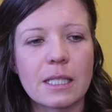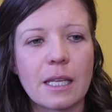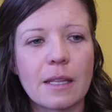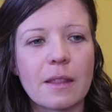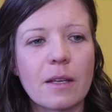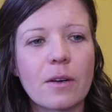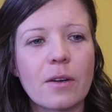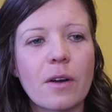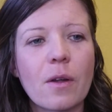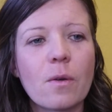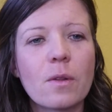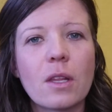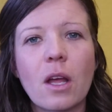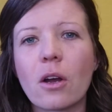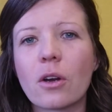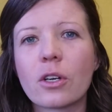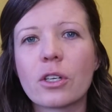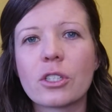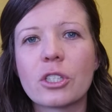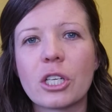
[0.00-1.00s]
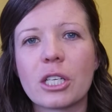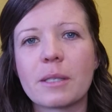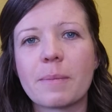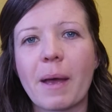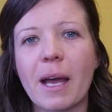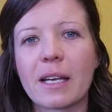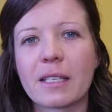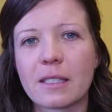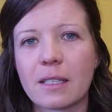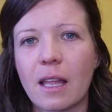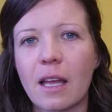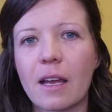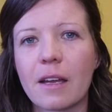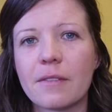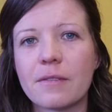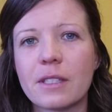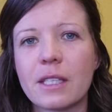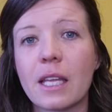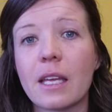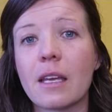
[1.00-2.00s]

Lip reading: is that they're no longer just past lives.